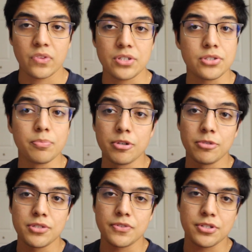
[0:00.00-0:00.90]
It's still pretty
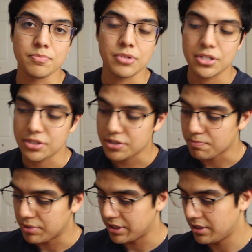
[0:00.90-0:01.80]
much first impressions,
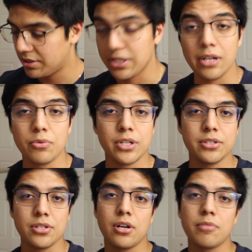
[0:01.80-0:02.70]
but today we're
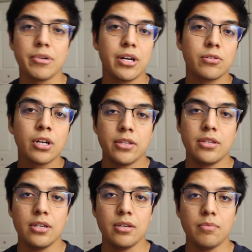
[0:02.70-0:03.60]
gonna talk about
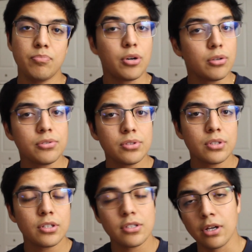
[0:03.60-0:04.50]
the
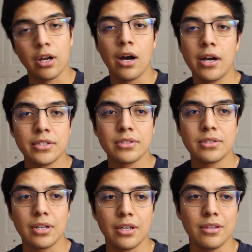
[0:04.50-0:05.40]
pros, the
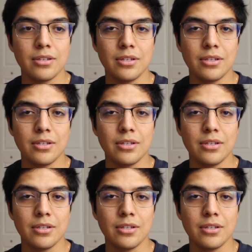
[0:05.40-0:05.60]
cons, and